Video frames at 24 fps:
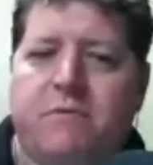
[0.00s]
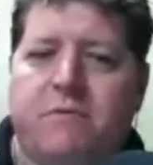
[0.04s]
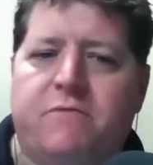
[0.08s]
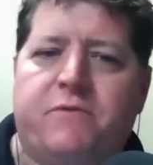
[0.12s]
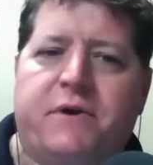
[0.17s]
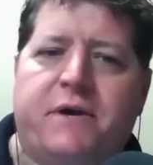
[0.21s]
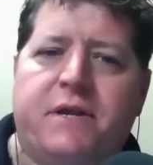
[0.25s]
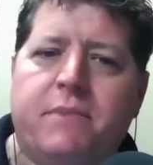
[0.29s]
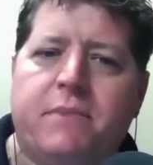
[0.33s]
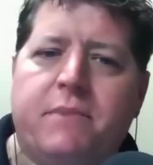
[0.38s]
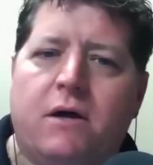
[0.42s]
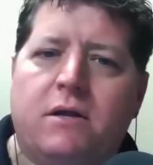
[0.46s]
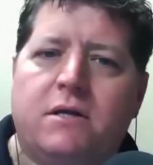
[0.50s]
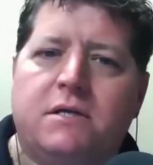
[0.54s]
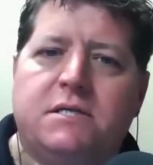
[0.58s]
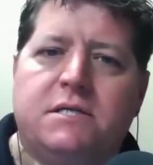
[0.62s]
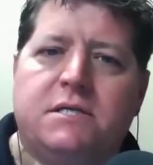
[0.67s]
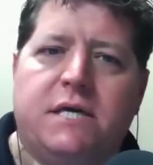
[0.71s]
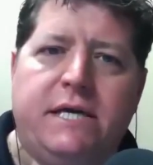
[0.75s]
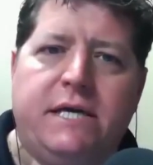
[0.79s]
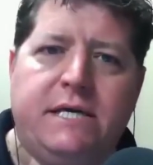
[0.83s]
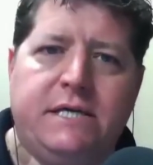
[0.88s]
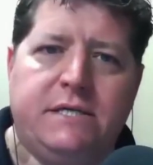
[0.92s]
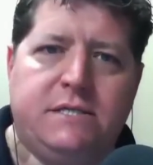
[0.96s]
forget about
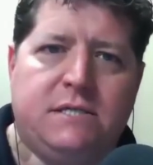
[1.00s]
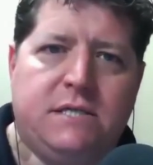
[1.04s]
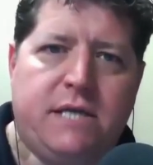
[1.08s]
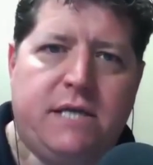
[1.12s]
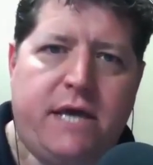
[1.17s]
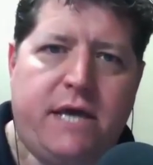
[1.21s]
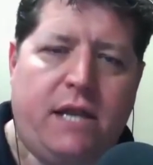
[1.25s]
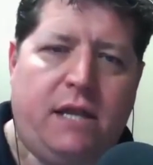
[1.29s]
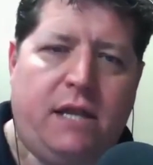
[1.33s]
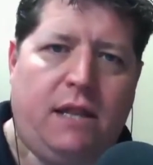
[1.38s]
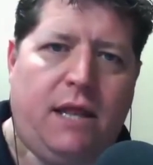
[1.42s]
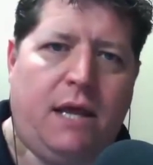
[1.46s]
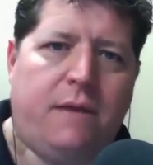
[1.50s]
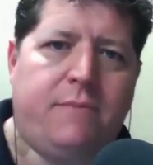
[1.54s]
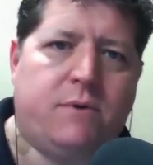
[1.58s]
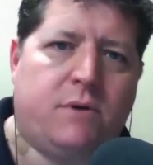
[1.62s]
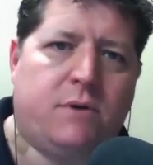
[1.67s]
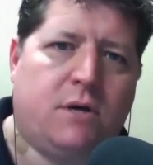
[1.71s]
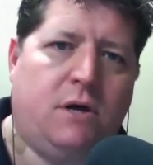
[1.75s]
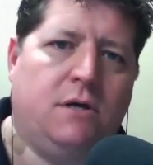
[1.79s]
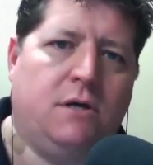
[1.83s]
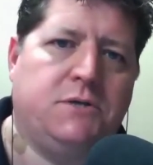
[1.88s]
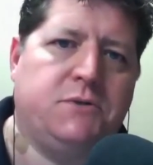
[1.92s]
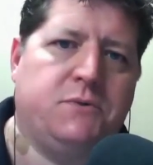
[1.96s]
is that labor
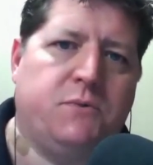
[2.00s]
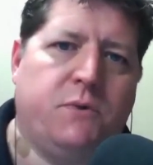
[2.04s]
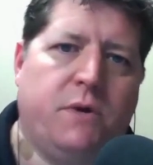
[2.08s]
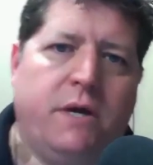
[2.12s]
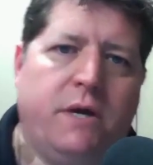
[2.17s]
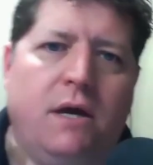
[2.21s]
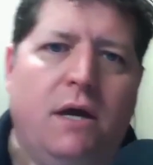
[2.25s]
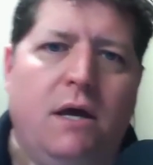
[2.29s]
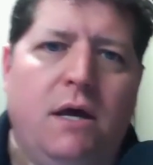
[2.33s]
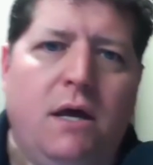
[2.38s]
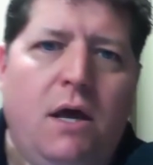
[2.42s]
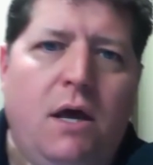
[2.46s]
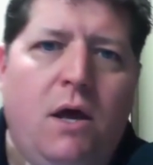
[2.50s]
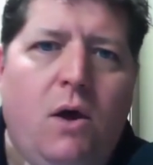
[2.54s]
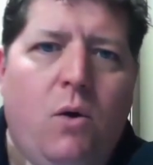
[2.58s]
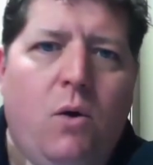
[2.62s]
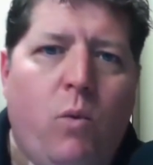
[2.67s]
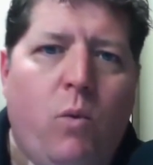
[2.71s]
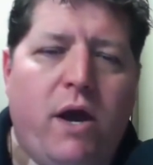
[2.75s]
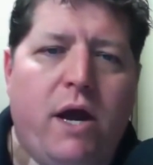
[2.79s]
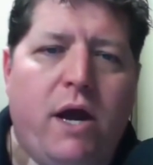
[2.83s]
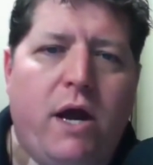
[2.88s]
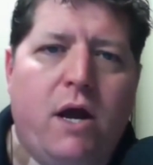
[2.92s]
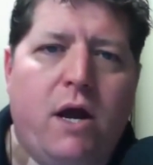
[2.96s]
cost, right?
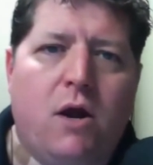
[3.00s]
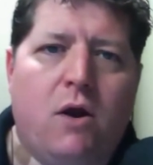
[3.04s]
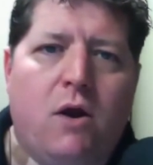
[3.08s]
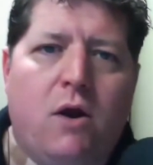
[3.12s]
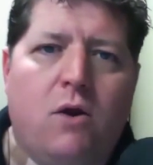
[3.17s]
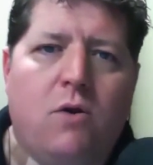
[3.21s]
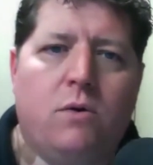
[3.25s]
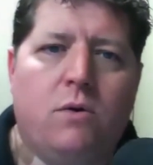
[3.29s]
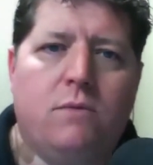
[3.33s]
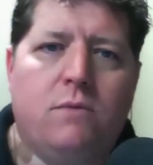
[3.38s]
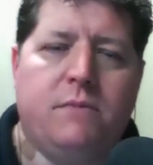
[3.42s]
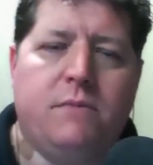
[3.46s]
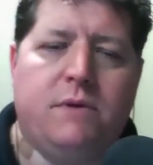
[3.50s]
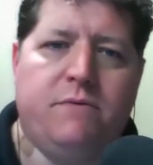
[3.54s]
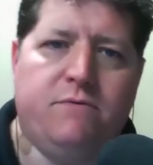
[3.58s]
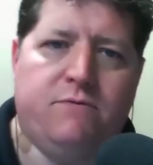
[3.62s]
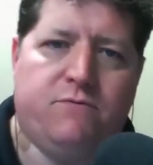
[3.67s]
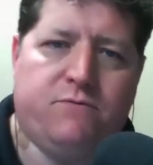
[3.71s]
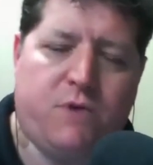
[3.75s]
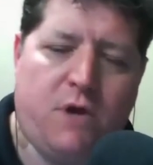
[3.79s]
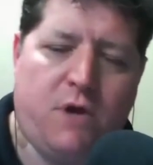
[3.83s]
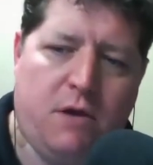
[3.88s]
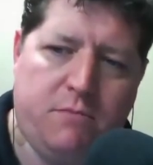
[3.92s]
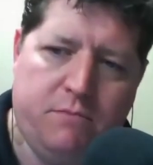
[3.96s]
Where
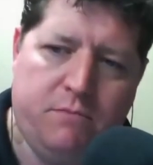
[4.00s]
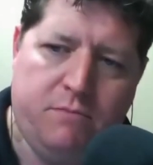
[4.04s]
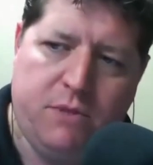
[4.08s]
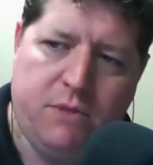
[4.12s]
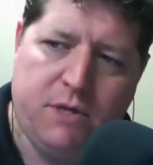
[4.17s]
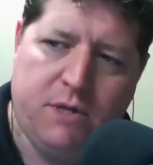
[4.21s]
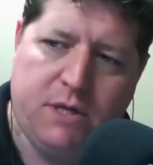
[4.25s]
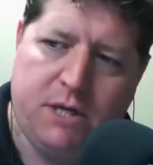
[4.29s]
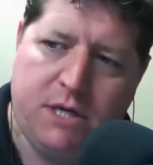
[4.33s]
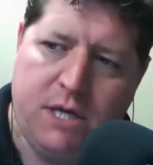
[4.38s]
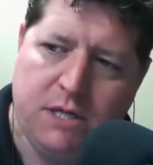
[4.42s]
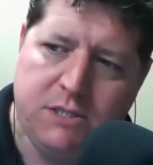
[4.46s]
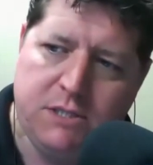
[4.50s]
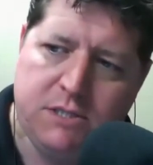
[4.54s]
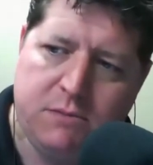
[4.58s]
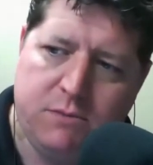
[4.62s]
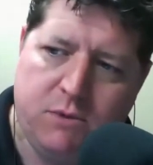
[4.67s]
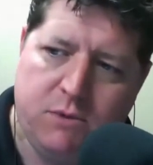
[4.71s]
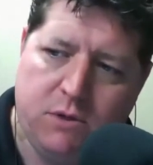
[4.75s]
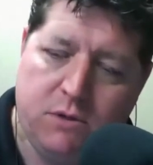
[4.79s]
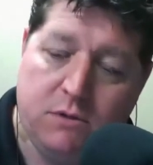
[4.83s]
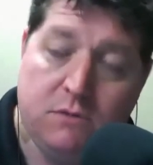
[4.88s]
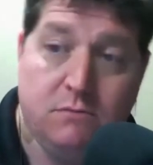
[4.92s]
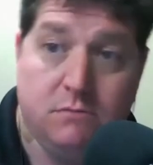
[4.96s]
from the
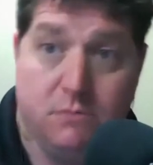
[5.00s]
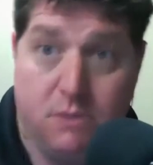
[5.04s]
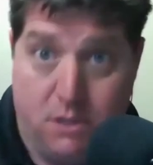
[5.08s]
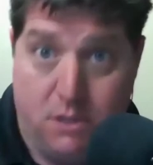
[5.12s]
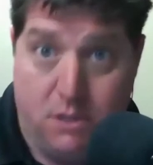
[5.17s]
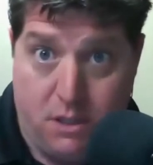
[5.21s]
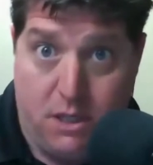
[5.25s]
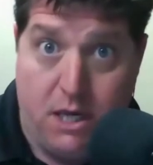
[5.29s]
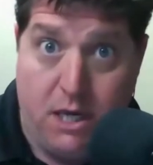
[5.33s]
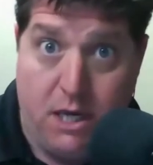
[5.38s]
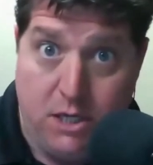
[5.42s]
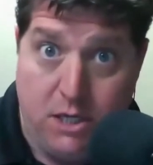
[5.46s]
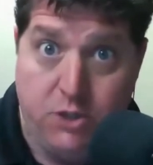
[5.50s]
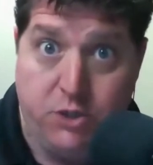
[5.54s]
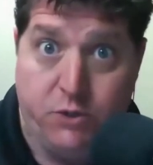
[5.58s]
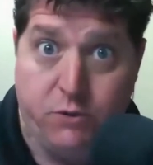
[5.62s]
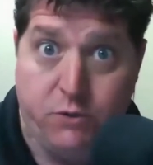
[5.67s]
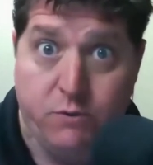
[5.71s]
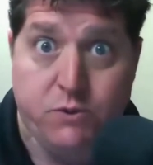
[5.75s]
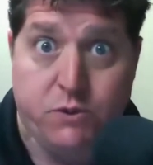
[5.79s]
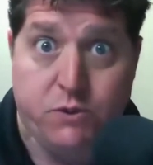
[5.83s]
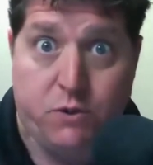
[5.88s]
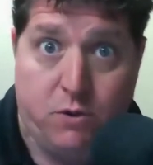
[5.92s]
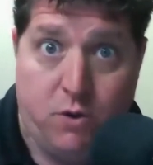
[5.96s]
customer, the end
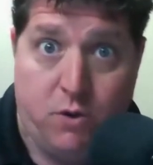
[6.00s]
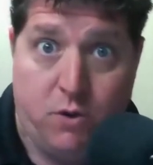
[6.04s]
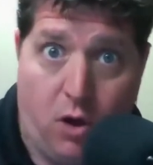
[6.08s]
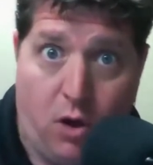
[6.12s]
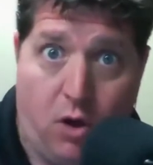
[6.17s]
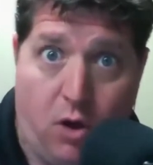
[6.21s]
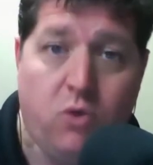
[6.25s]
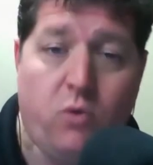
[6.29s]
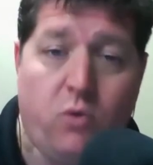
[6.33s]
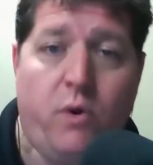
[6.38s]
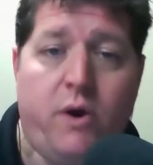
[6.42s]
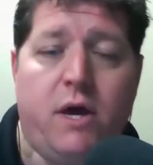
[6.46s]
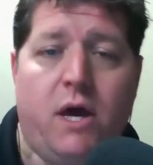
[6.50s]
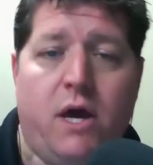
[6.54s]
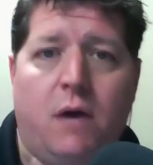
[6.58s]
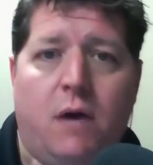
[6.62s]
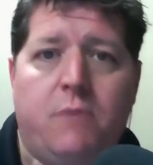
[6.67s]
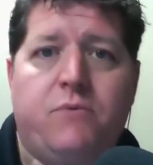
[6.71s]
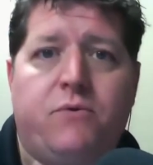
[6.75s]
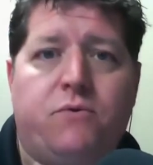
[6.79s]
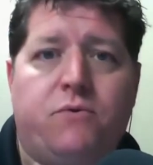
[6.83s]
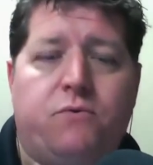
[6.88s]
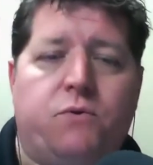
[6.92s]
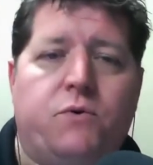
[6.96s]
user, all the way
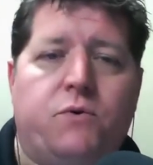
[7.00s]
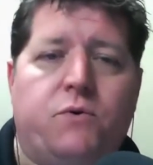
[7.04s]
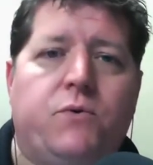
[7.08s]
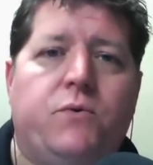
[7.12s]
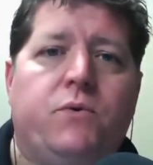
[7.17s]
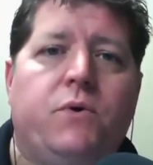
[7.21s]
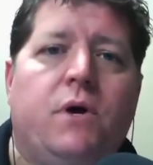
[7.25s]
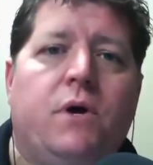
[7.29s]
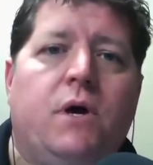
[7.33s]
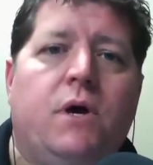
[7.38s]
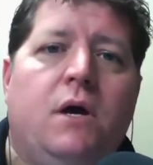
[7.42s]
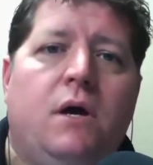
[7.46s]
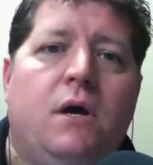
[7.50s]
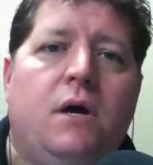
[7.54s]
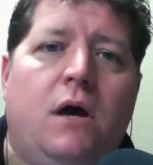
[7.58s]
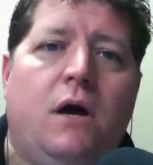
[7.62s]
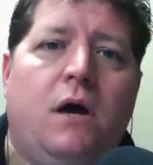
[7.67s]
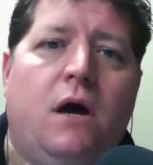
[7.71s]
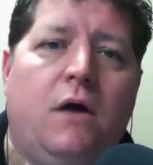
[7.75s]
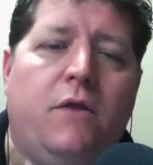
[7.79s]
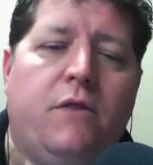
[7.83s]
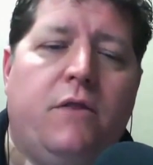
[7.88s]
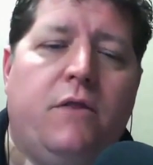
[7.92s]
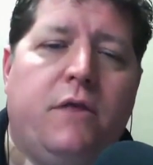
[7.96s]
up through
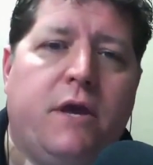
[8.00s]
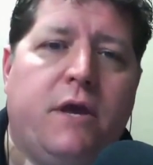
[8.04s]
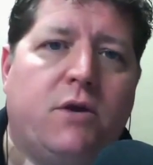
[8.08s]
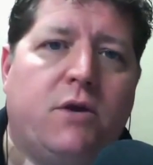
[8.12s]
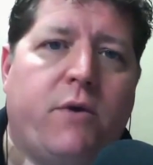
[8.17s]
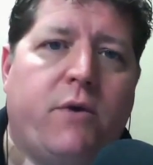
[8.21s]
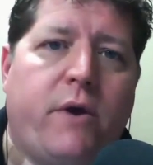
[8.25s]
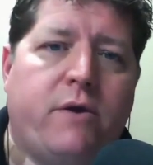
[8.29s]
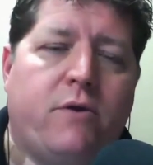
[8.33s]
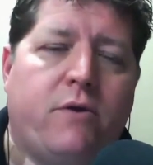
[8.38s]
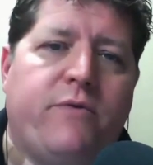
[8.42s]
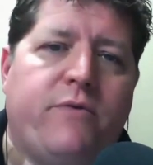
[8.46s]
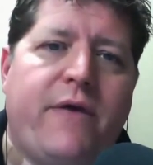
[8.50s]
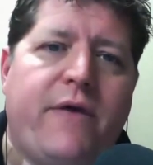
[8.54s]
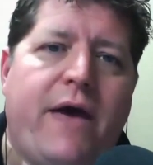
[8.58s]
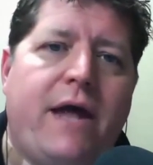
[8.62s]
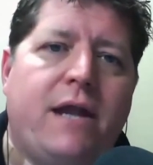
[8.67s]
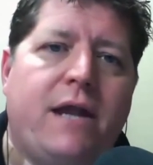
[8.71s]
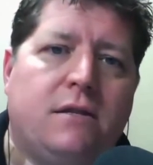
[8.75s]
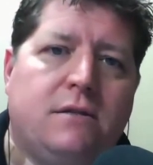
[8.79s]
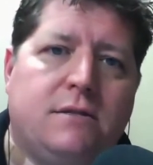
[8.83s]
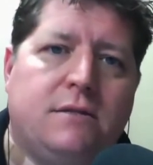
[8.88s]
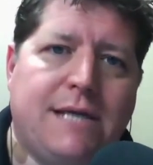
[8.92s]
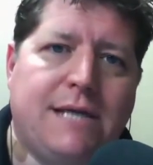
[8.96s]
the integrator,
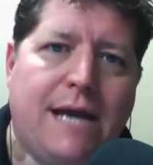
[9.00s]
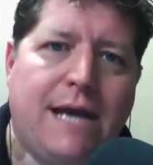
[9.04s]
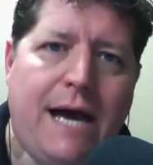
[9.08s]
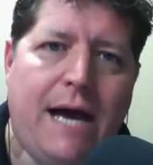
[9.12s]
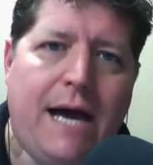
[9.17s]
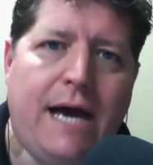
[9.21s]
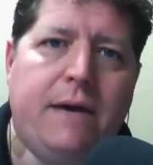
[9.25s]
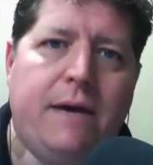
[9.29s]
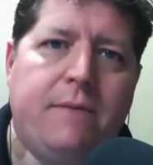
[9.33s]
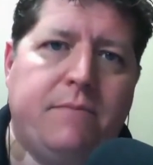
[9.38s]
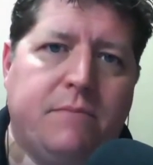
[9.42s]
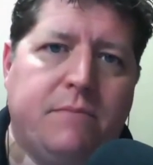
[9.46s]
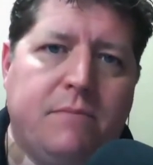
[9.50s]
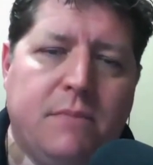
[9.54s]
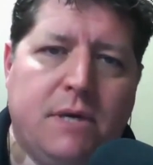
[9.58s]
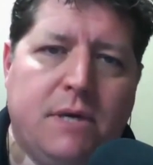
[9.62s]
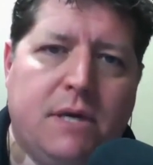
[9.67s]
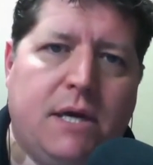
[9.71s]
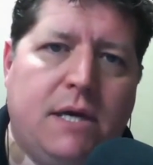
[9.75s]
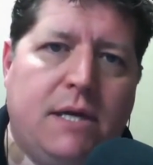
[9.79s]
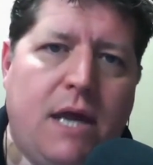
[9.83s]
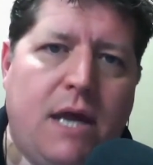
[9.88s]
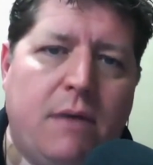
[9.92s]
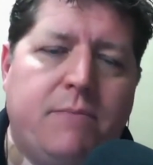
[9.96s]
that time
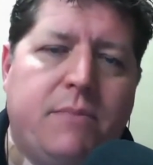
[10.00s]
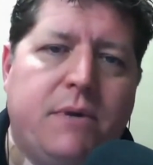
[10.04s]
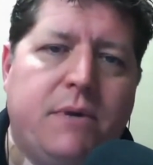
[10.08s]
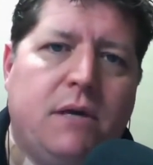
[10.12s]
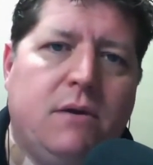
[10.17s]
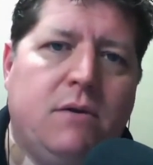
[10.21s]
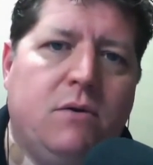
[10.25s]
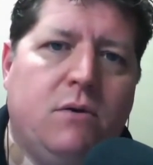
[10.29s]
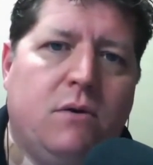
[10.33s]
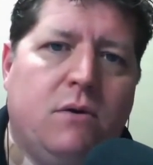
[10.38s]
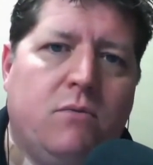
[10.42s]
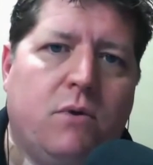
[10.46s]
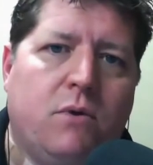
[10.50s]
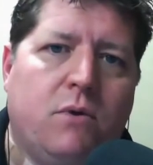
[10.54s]
cannot be